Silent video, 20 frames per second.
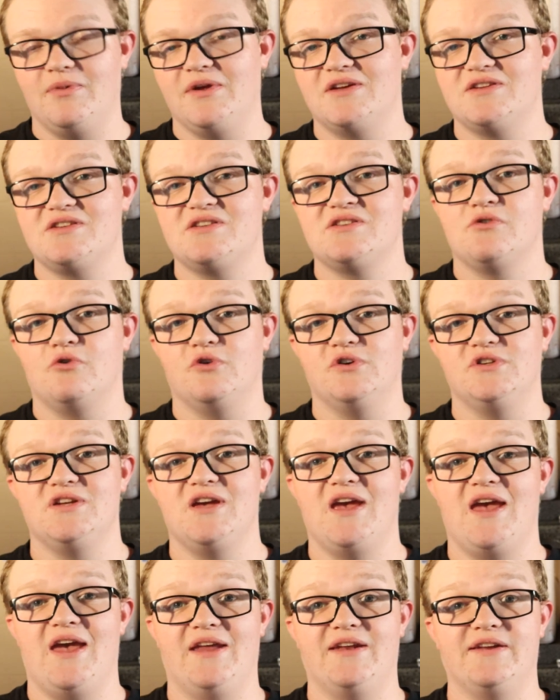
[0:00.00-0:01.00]
because it's going
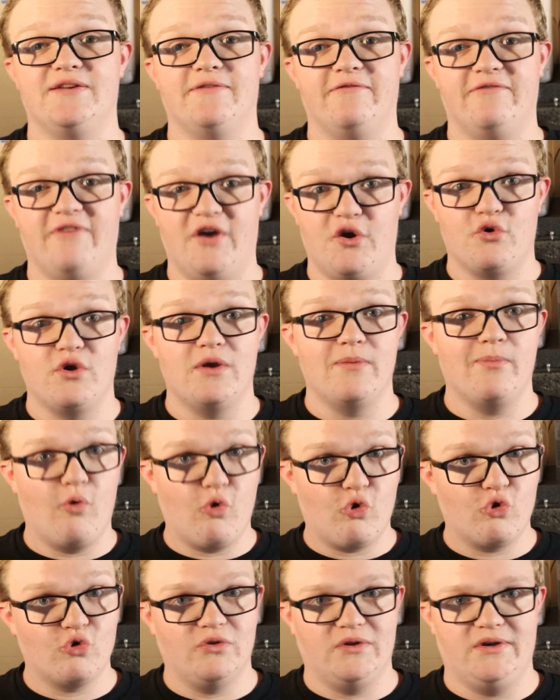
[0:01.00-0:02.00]
to end very
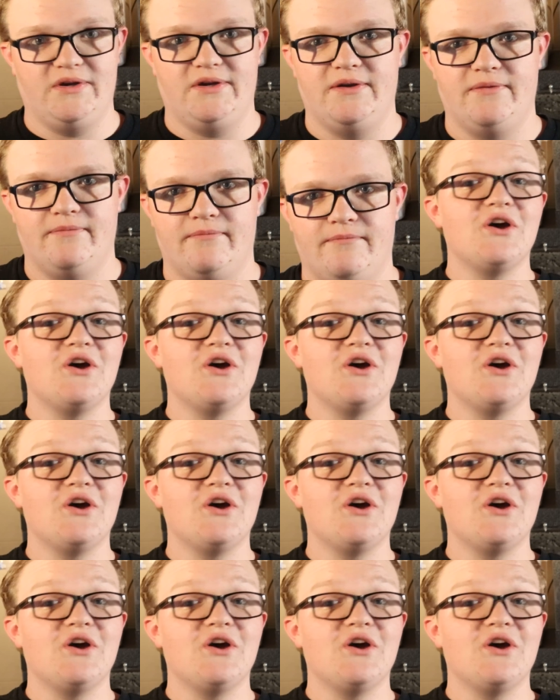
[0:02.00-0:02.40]
poorly.